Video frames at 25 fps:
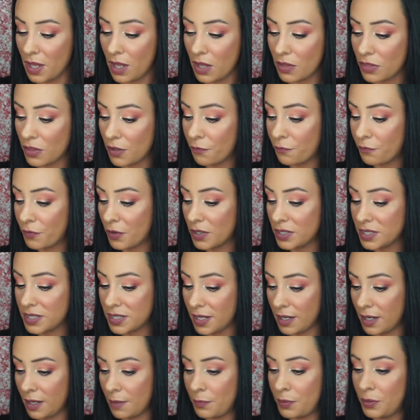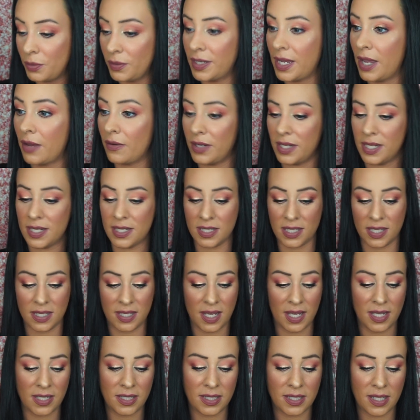The first thing I'm pulling out is
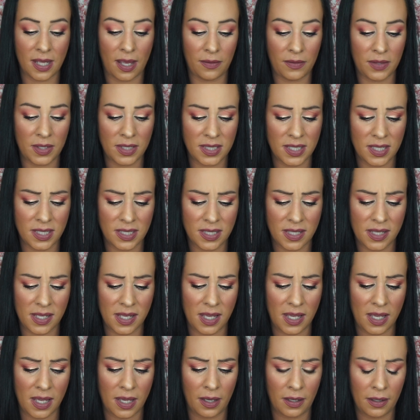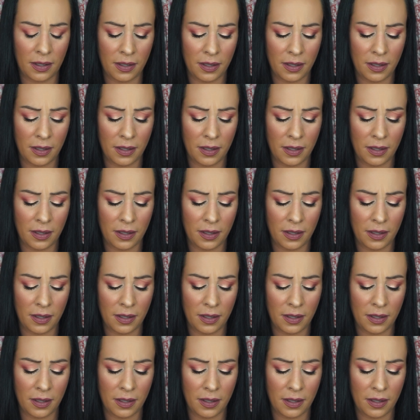this, and this is the